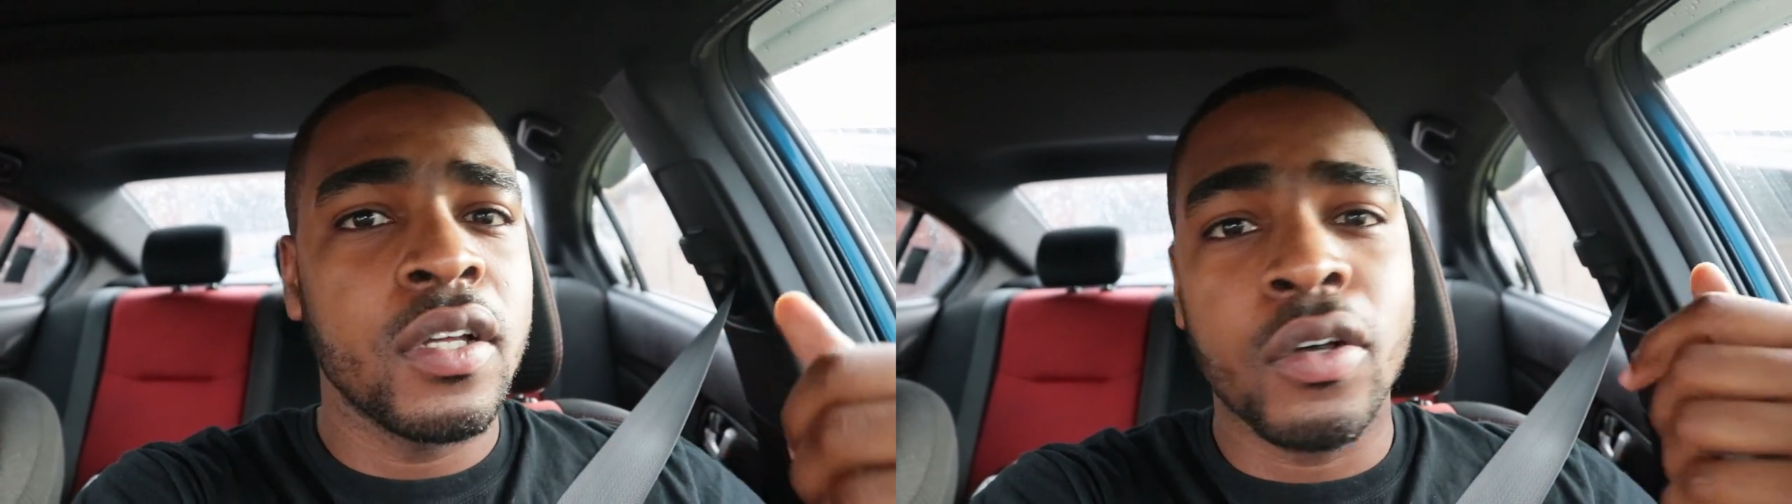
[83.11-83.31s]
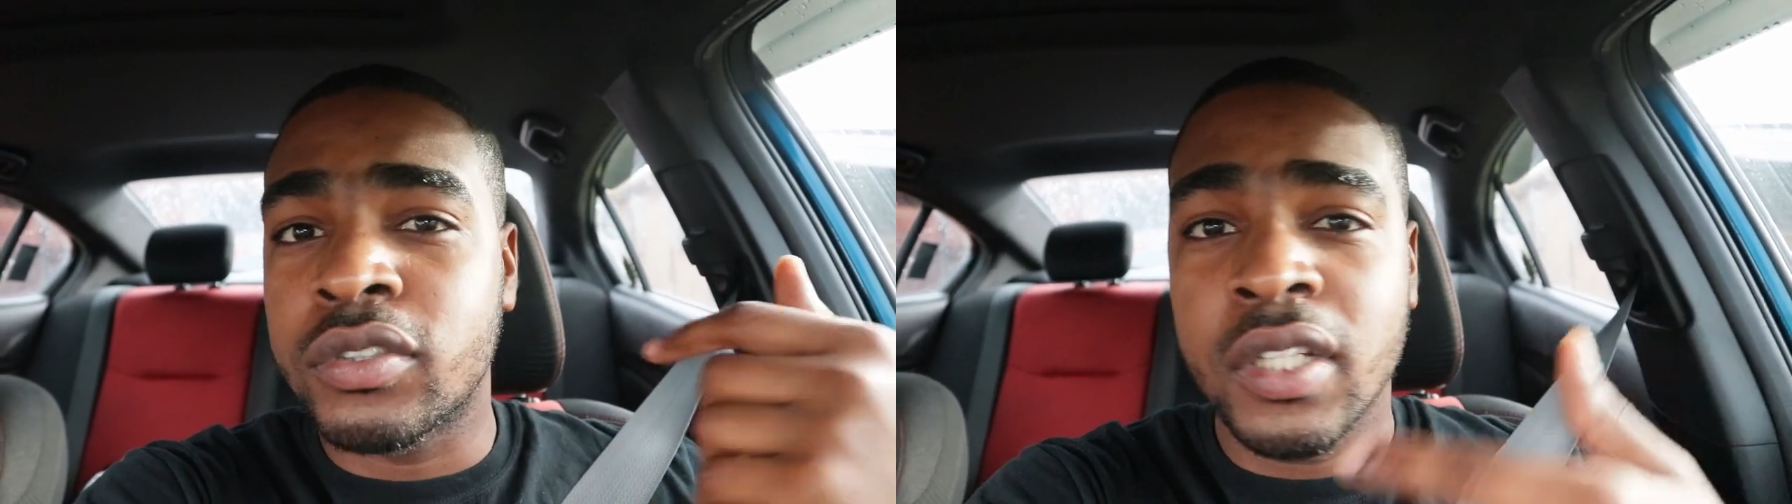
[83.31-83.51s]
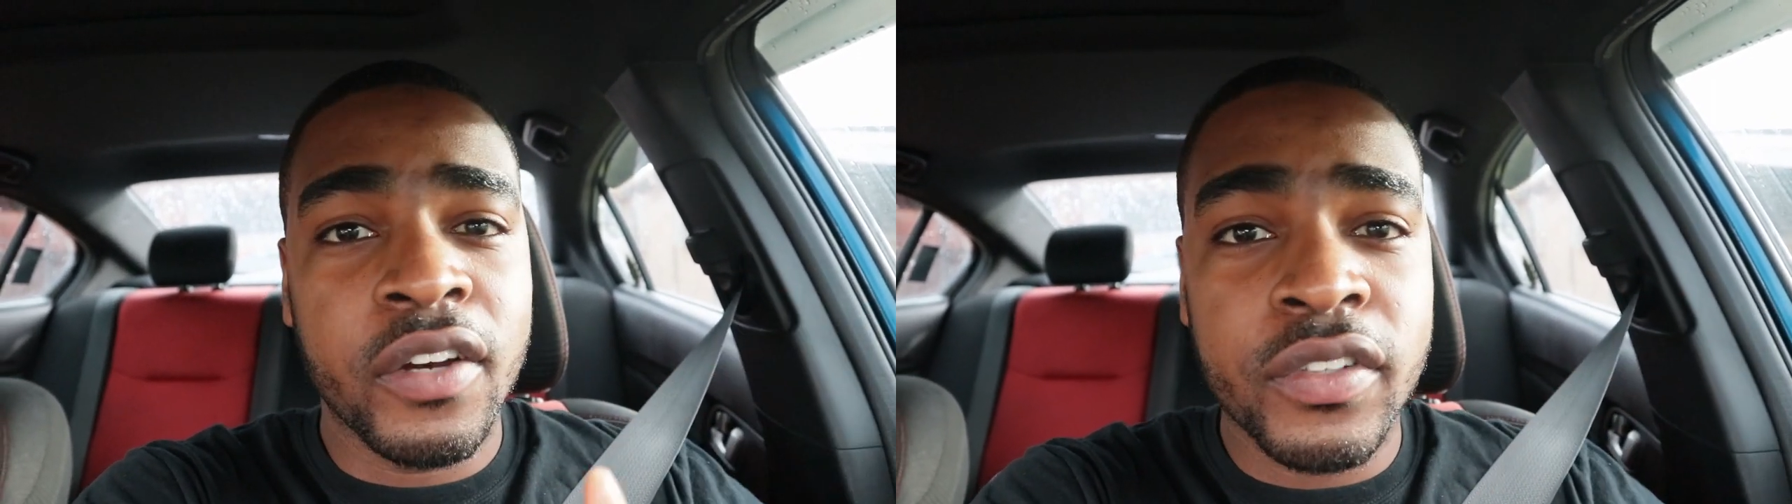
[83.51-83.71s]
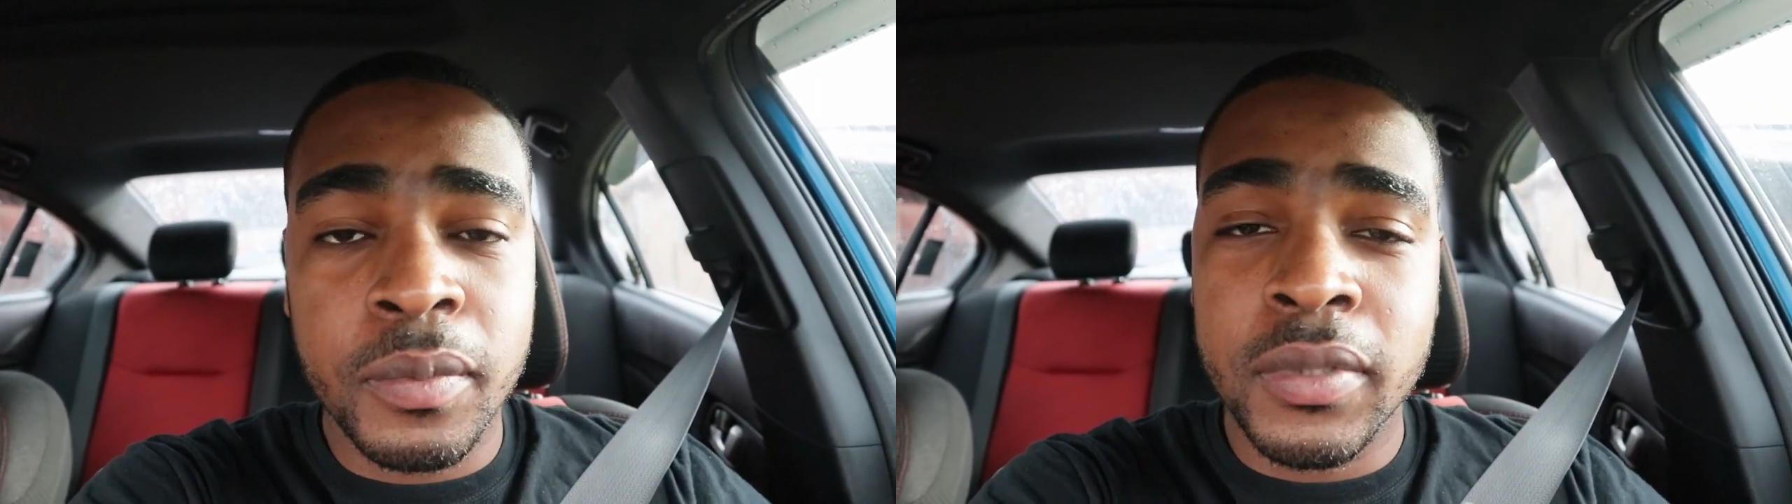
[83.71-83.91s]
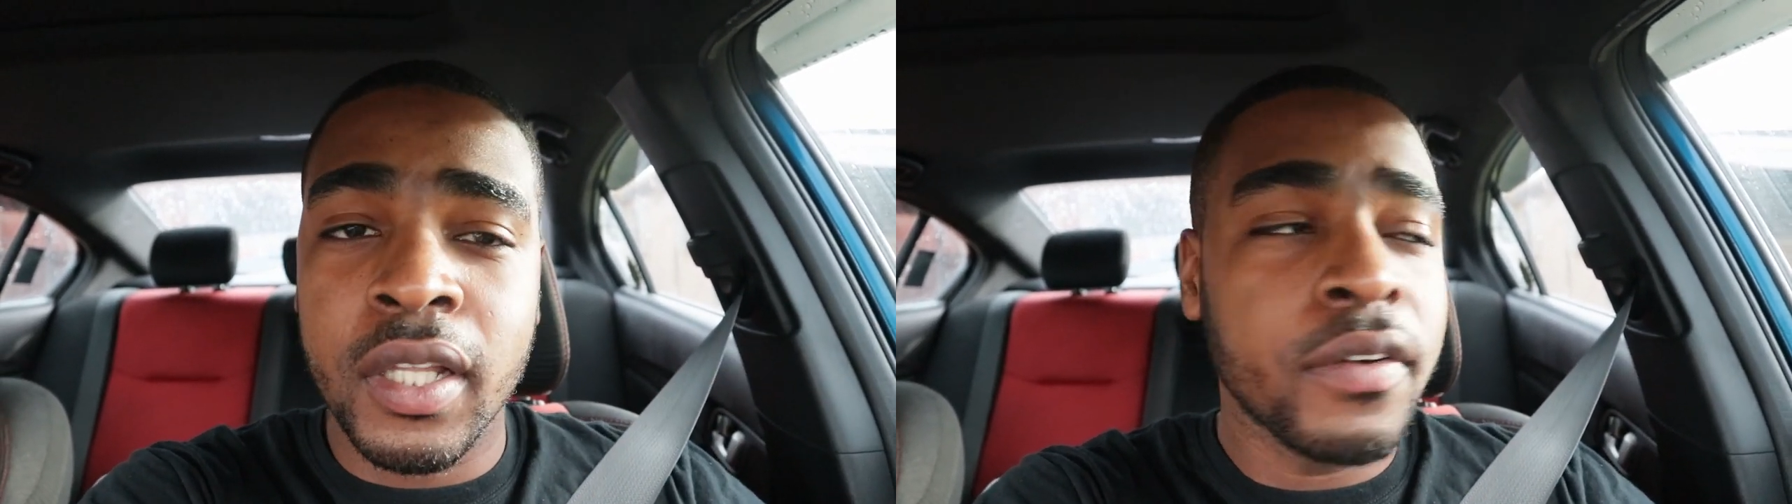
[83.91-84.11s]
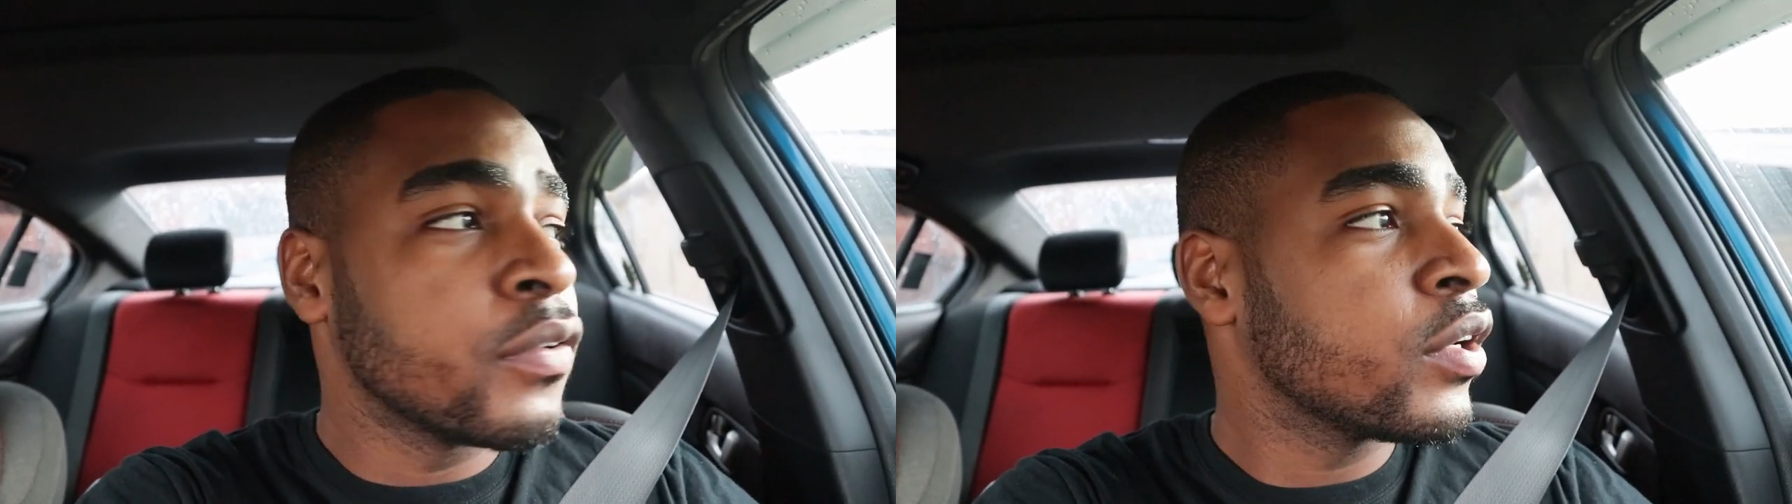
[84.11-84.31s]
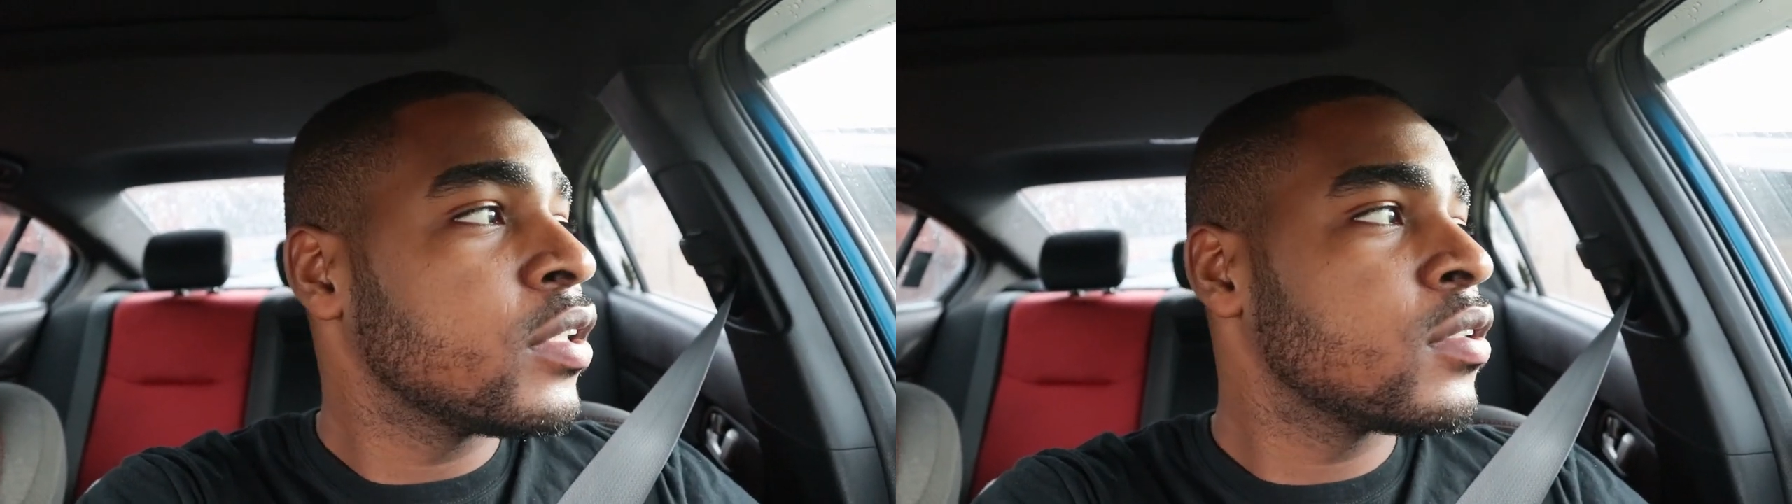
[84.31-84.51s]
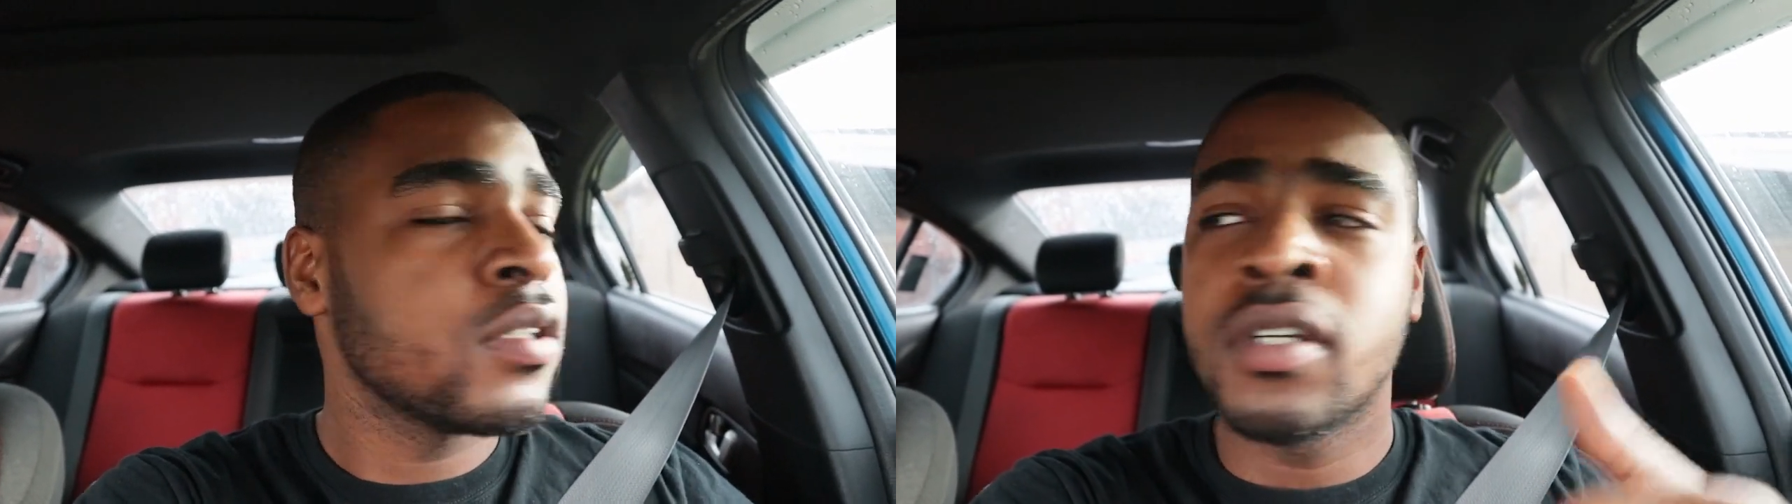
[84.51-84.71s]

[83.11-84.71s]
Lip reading: go deliver some deliveries,